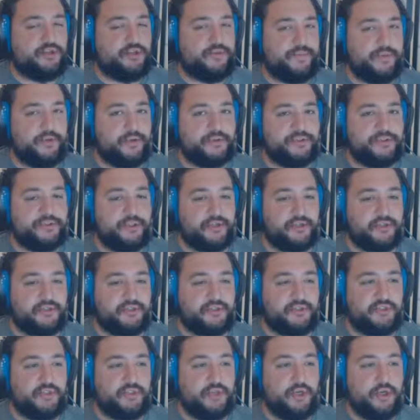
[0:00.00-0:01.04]

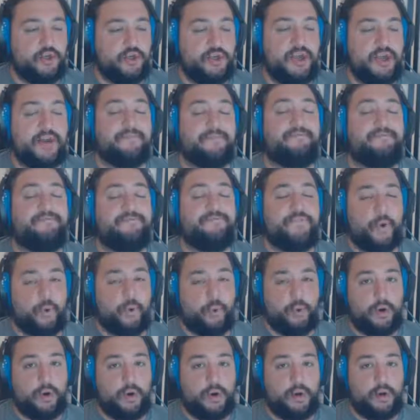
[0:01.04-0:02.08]
boosters. You get
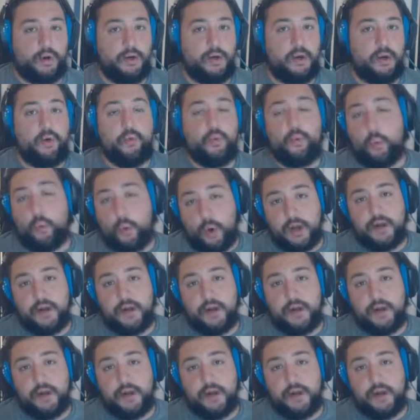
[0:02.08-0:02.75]
4. 1